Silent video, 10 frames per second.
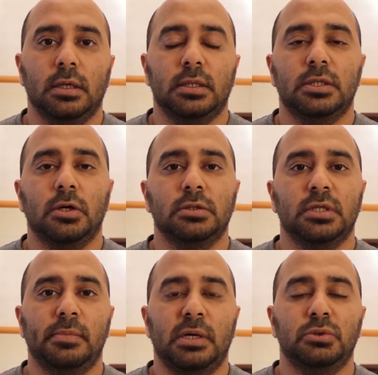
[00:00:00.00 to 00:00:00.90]
It talks
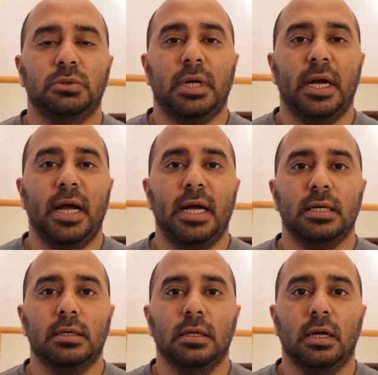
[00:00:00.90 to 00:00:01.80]
about
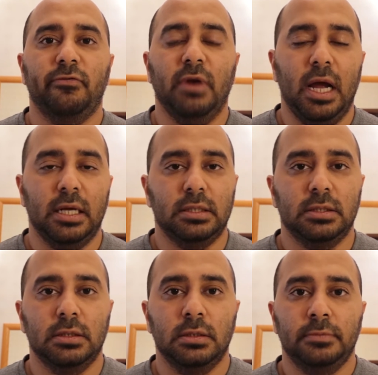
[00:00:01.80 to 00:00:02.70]
triangle of
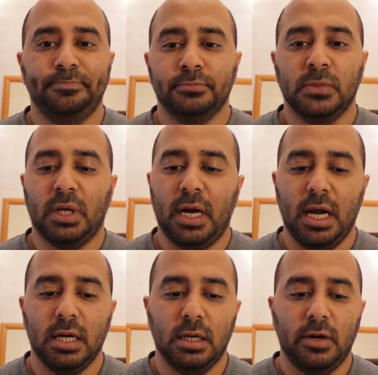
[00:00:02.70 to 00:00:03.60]
light.
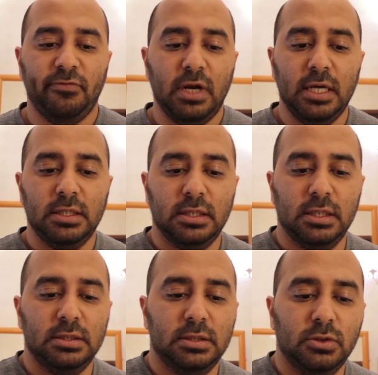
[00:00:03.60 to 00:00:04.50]
Triangle of light
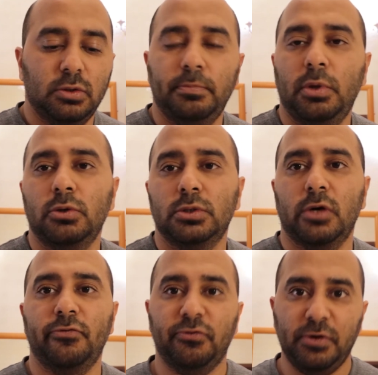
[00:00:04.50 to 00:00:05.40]
is composed
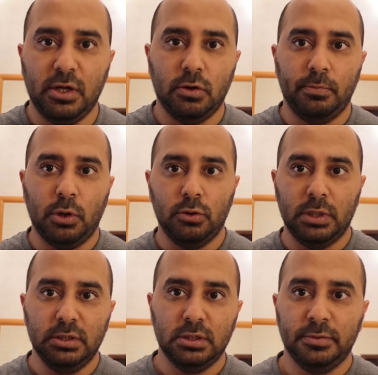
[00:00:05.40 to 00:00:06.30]
of three
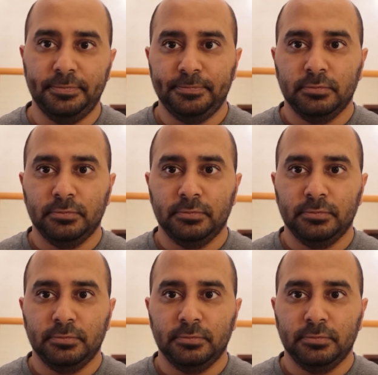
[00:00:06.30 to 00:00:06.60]
components: